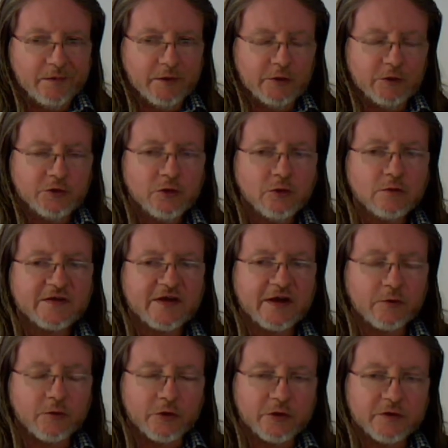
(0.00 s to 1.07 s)
control
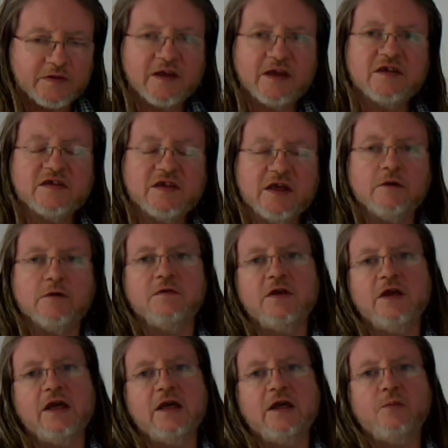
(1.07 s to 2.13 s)
tower takes care of
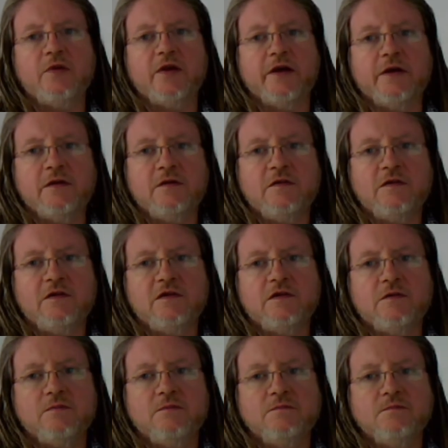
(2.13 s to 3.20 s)
the airplanes
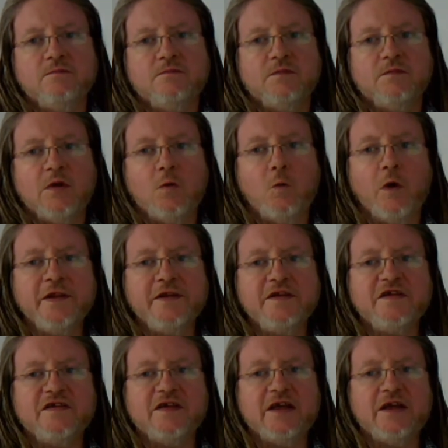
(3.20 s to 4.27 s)

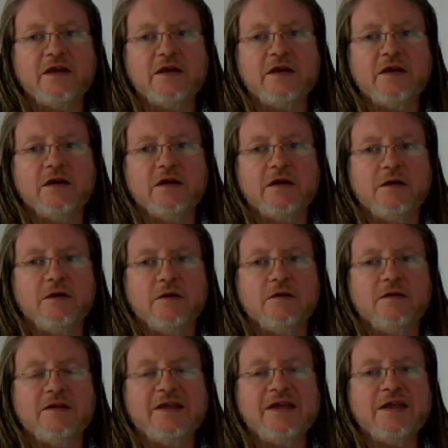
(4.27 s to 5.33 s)
once they
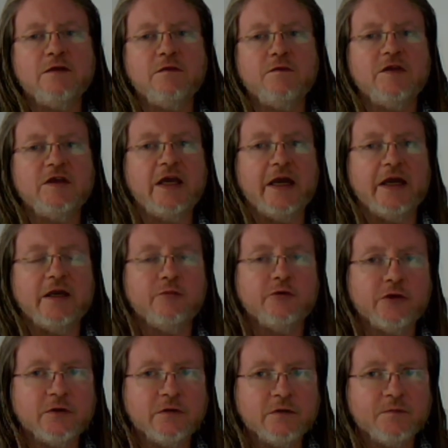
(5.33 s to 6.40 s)
leave the
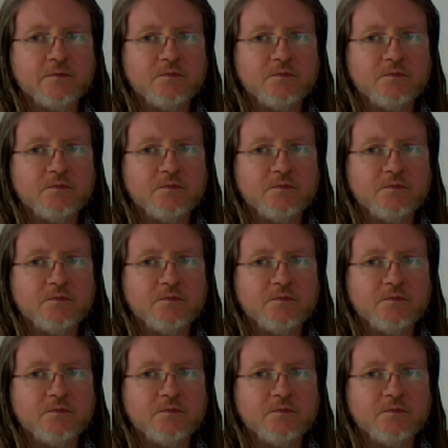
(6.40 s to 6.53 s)
apron.